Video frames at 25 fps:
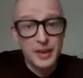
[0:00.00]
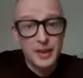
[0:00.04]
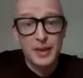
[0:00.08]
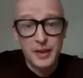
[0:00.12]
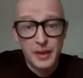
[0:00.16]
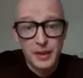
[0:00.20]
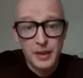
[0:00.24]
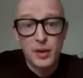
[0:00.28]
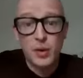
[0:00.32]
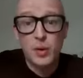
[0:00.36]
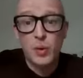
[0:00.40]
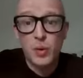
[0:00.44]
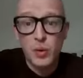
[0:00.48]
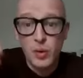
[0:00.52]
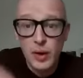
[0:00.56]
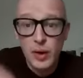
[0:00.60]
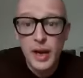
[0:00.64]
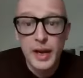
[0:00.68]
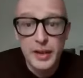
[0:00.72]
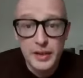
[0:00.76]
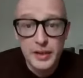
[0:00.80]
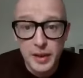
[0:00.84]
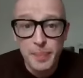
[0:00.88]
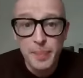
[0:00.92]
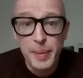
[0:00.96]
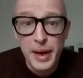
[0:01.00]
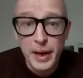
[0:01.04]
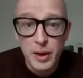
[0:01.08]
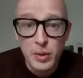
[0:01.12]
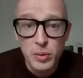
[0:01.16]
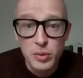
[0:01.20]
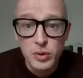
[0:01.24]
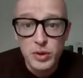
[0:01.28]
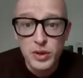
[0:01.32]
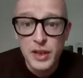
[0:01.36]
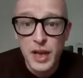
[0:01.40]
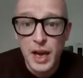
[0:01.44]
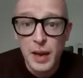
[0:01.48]
you know, is a big old
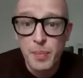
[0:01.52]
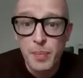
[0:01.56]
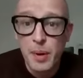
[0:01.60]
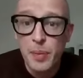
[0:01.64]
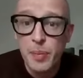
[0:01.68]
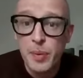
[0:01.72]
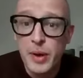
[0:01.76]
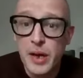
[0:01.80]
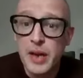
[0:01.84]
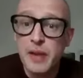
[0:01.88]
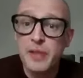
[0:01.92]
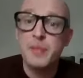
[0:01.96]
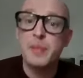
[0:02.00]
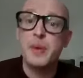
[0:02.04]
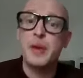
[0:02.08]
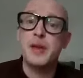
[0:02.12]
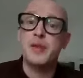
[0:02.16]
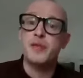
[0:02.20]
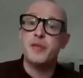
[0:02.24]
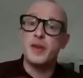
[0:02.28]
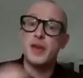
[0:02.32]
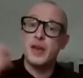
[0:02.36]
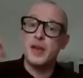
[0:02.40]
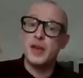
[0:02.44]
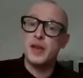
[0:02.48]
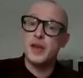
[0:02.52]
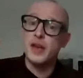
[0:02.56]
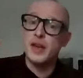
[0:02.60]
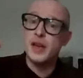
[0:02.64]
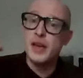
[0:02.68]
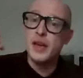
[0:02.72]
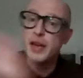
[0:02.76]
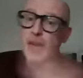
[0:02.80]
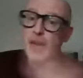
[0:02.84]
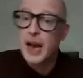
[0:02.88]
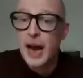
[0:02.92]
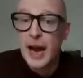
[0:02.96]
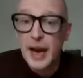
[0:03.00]
step up in ABV,
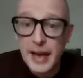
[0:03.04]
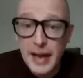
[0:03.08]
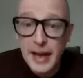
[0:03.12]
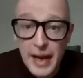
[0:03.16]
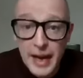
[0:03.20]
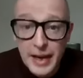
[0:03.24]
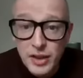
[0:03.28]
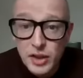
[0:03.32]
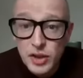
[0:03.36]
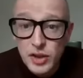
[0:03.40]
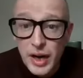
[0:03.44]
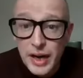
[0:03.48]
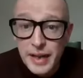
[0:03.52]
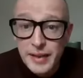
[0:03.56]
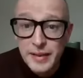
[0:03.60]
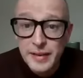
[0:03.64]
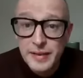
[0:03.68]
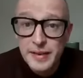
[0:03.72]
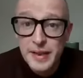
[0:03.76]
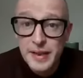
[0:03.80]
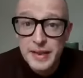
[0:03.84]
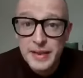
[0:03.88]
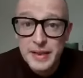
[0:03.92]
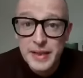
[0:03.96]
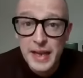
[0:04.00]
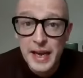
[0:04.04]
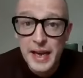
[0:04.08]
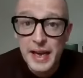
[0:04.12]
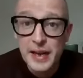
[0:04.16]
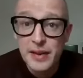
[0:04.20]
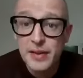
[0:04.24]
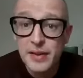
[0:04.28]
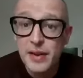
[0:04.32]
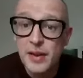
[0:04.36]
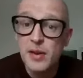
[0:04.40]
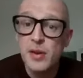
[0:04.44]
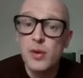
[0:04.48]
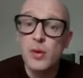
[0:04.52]
and then try to taste the
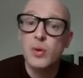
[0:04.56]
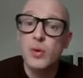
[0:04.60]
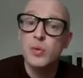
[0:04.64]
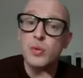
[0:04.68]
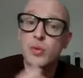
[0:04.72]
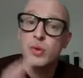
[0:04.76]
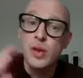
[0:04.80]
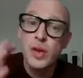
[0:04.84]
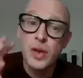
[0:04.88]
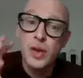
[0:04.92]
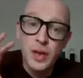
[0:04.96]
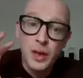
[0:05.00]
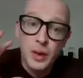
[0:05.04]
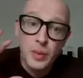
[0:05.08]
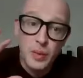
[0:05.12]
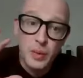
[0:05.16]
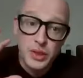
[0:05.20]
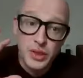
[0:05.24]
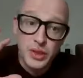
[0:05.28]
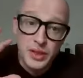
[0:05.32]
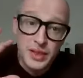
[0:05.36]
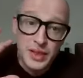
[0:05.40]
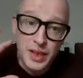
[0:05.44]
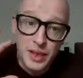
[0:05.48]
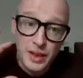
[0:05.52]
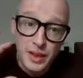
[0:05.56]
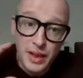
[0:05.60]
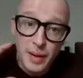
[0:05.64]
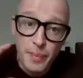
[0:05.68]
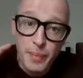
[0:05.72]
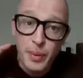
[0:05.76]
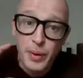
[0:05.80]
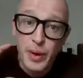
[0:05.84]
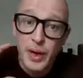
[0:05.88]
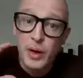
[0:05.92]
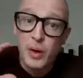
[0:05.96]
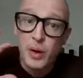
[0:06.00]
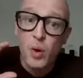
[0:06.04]
18-year-old, which has
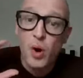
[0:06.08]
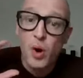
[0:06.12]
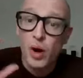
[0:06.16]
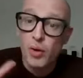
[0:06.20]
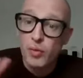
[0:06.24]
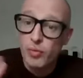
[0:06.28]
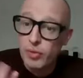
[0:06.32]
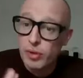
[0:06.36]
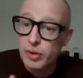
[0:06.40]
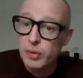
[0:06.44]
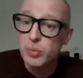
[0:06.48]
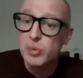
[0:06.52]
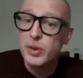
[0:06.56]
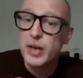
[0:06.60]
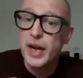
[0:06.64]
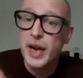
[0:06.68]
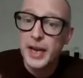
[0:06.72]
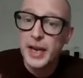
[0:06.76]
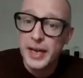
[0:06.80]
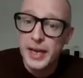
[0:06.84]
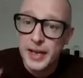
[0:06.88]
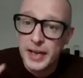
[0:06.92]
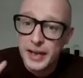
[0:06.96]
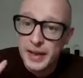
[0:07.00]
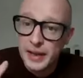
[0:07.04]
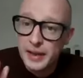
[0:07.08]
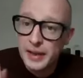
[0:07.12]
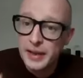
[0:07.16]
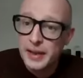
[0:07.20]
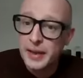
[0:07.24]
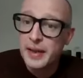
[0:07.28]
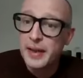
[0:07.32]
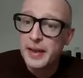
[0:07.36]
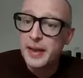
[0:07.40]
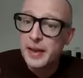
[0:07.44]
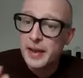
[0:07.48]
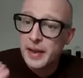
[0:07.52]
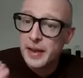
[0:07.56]
deliberately got a real kind of,
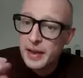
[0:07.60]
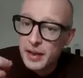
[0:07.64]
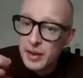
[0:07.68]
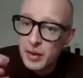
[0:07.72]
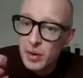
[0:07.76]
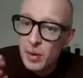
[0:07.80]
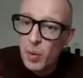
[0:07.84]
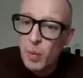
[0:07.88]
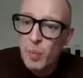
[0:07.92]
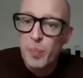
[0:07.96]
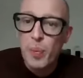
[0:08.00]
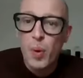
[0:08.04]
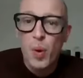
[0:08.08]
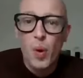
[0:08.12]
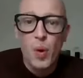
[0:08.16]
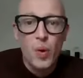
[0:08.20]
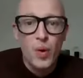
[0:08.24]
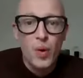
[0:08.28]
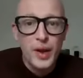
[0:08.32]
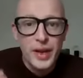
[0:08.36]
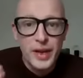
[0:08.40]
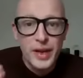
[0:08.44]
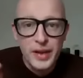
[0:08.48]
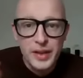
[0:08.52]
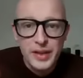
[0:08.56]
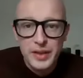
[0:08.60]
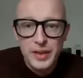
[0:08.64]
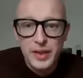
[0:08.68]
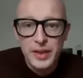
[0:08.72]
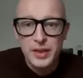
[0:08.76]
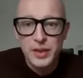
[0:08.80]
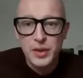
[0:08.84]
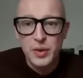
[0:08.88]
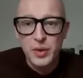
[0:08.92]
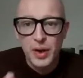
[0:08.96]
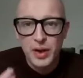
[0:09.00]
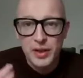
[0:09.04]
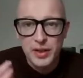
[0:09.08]
you know, poise, and it's
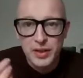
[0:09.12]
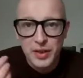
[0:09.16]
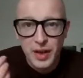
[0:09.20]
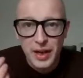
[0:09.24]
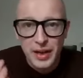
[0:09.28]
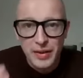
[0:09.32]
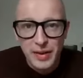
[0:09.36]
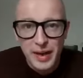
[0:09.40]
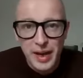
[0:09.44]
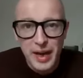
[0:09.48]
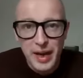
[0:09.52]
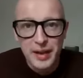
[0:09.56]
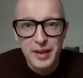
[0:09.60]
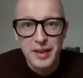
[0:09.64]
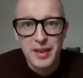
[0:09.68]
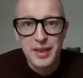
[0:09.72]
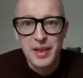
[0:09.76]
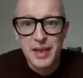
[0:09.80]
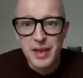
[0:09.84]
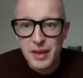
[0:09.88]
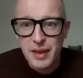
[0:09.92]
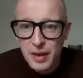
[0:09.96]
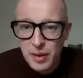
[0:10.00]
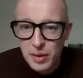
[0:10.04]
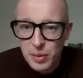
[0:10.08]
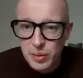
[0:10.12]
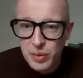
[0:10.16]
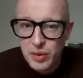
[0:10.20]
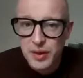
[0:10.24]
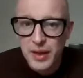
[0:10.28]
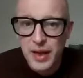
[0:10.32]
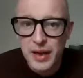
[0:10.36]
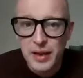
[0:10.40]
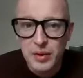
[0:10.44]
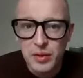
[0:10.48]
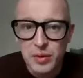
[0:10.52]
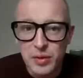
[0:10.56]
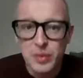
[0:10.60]
got a slightly ethereal
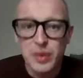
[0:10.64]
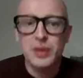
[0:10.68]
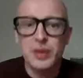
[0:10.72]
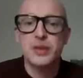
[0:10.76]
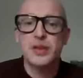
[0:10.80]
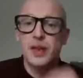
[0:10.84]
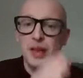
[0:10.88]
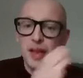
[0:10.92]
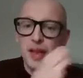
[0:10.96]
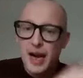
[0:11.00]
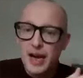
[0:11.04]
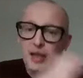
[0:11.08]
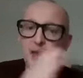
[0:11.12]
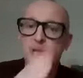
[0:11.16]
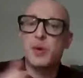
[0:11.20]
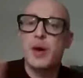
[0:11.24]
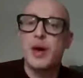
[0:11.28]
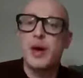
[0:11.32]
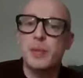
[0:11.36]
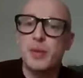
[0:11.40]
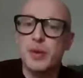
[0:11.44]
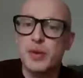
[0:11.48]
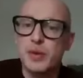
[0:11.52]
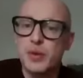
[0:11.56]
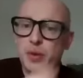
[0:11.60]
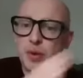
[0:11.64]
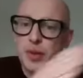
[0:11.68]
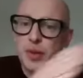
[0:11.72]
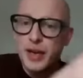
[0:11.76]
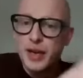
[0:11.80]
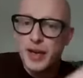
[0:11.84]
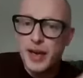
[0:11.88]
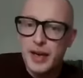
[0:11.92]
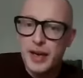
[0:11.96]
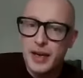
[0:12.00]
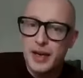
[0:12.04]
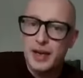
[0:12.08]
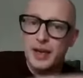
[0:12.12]
thing to it. So that's why we're doing a
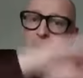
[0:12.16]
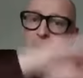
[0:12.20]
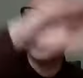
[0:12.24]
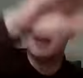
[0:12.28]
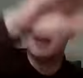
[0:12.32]
kind of,